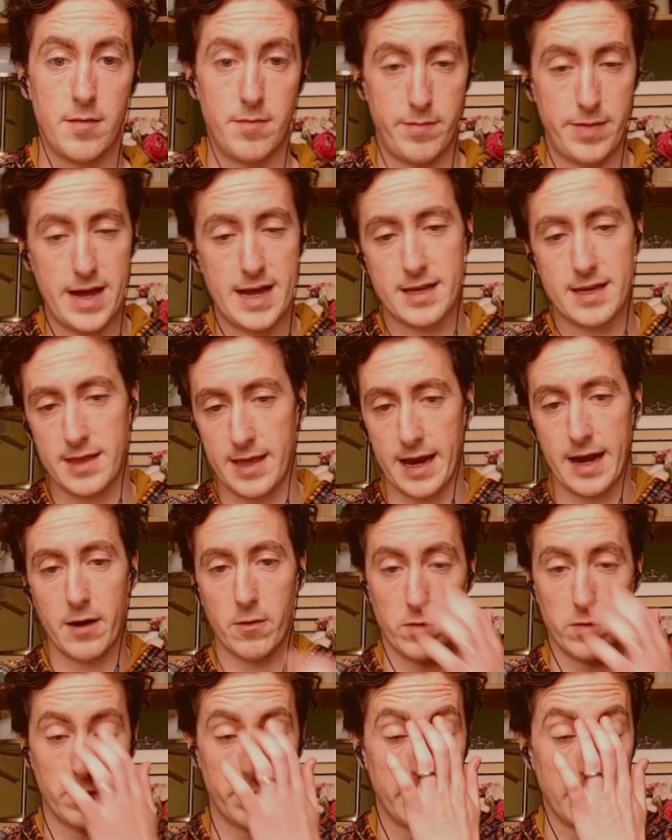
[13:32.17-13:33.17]
Back there
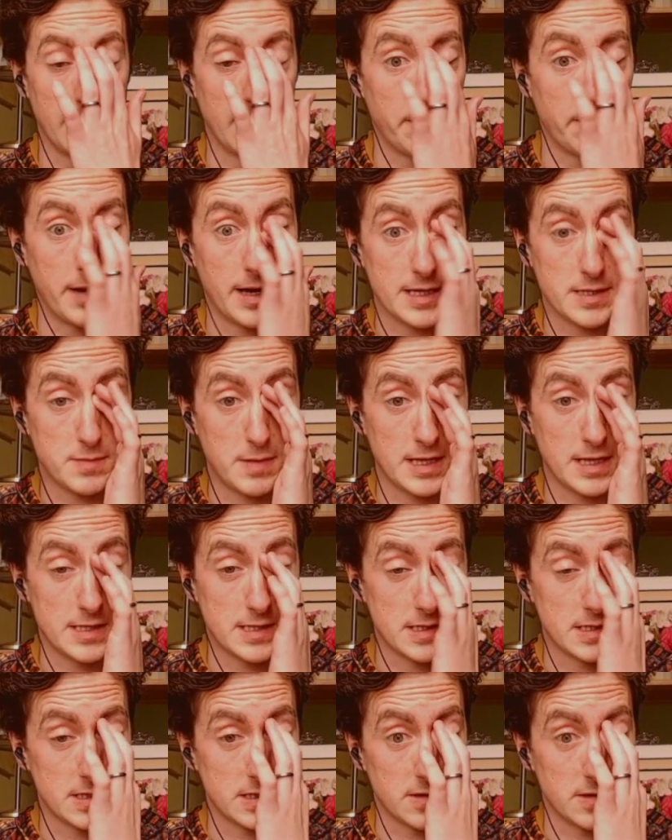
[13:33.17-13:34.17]
would be their best place.
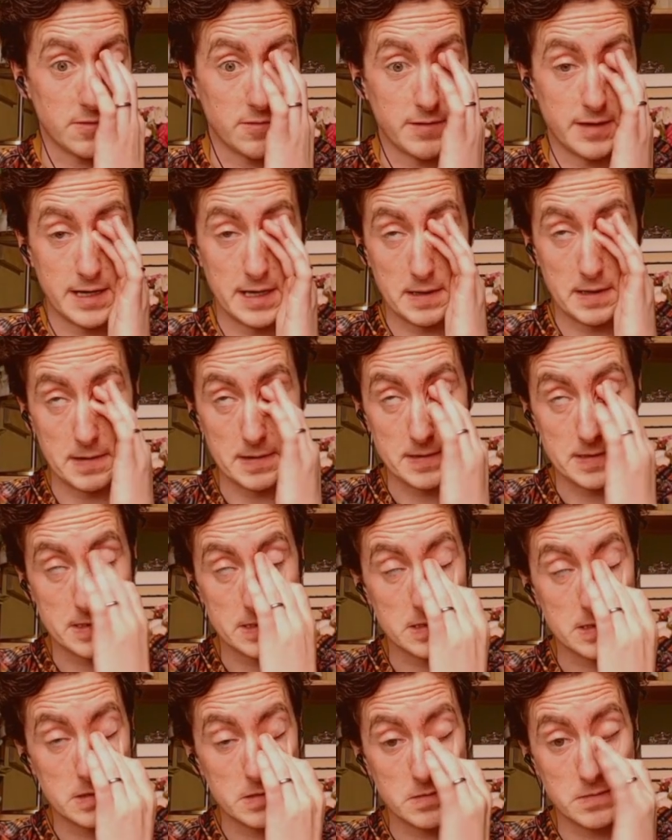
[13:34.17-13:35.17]
This is a really
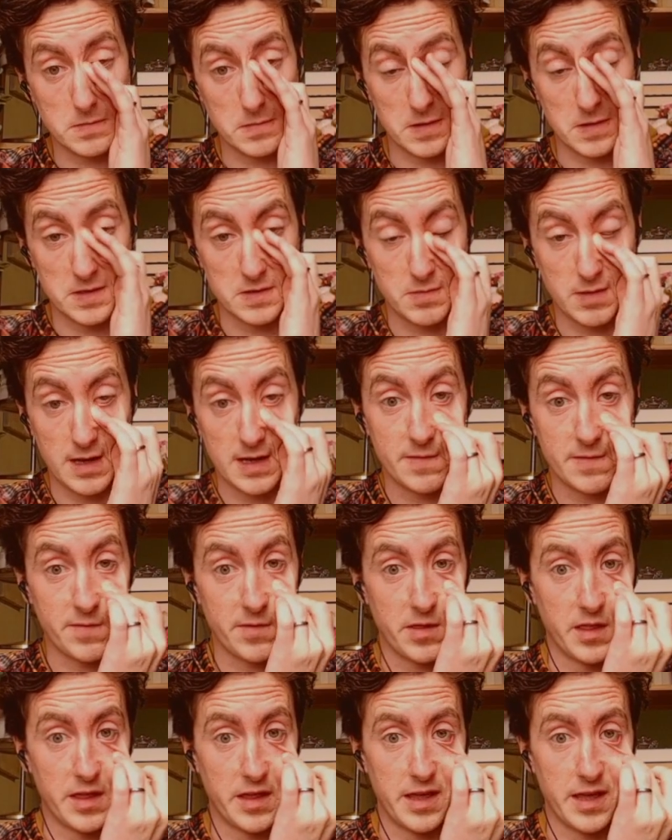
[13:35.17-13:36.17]
nice place for
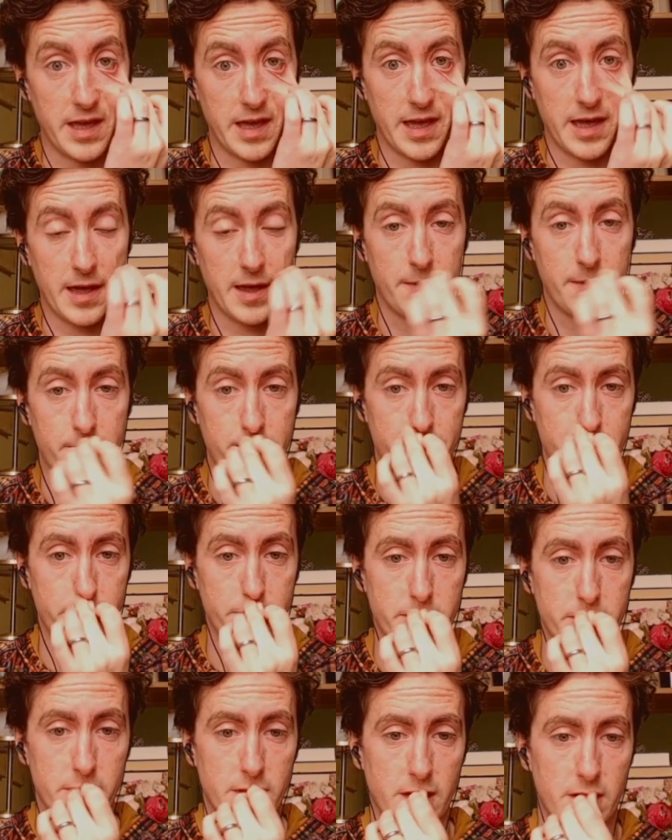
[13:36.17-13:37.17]
the
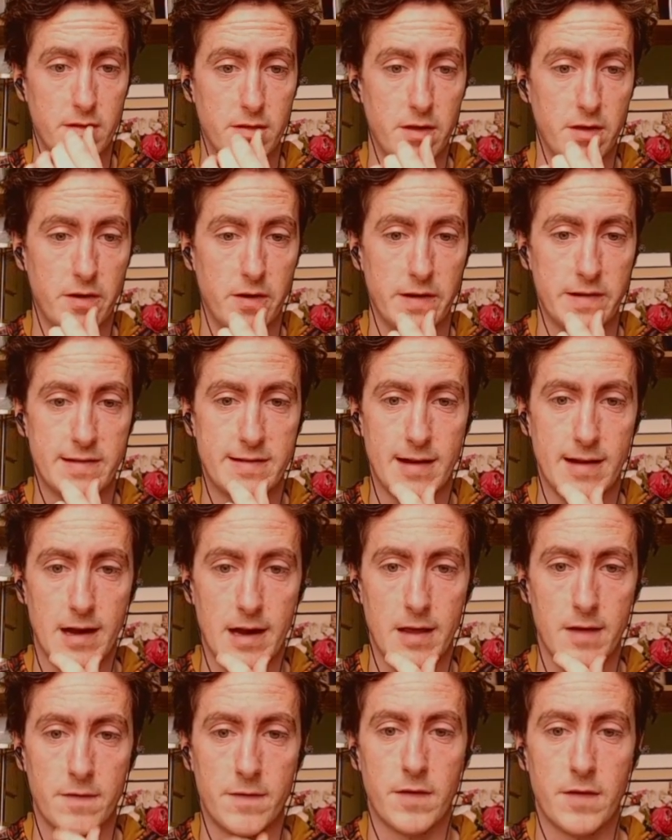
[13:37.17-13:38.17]
knight to
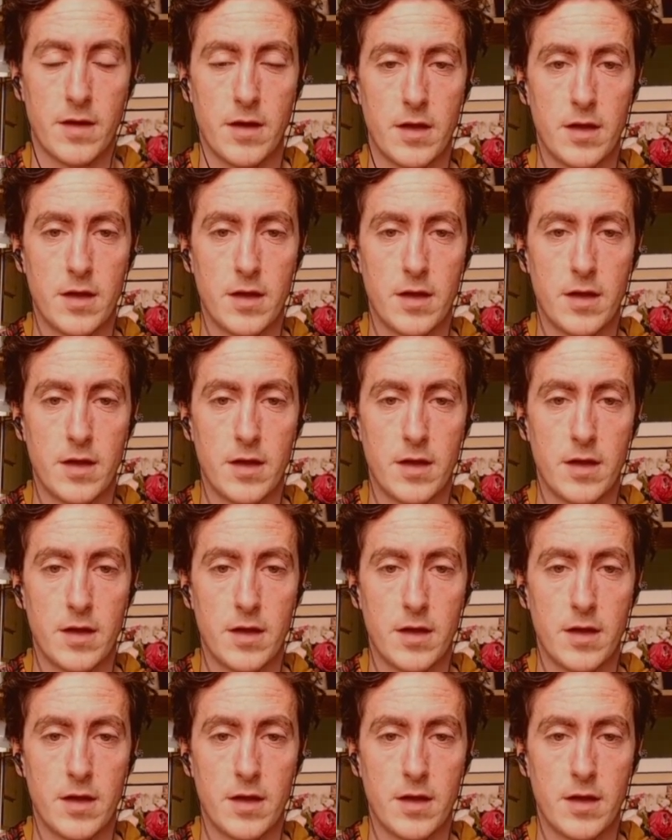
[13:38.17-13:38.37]
live.